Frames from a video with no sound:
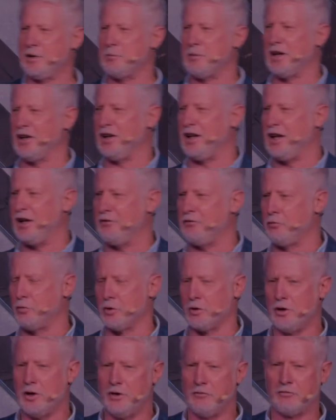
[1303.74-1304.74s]
my life
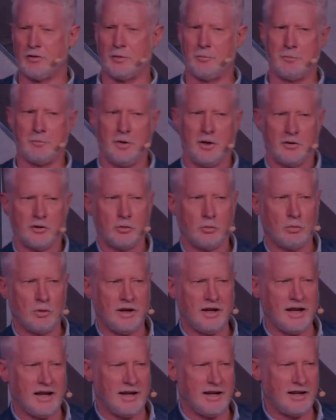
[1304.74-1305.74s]
were from the way
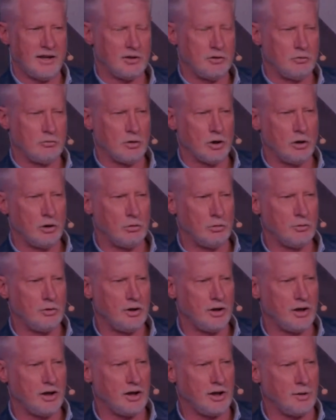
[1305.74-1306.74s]
I had grown
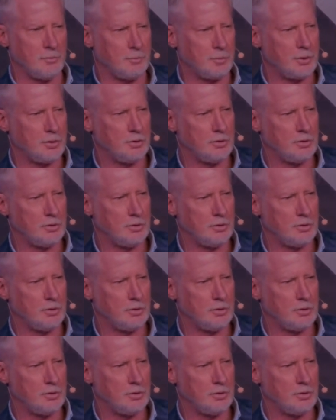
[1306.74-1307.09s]
up